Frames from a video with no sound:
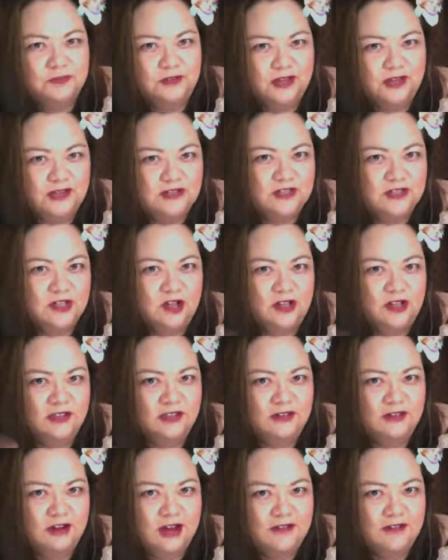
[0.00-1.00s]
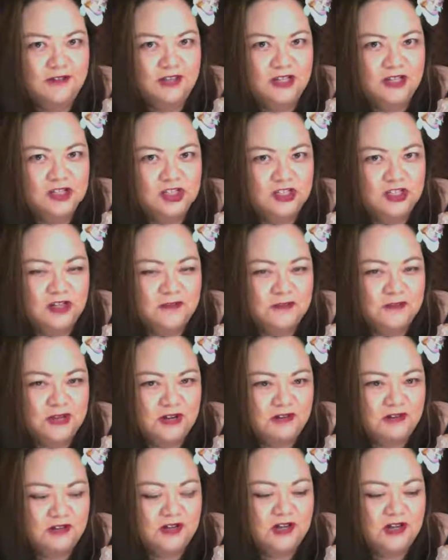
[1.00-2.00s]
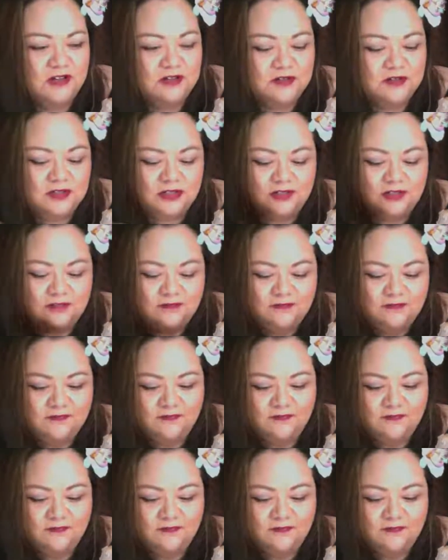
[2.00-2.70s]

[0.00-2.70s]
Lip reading: place called Craft Kitchen up here in Henderson.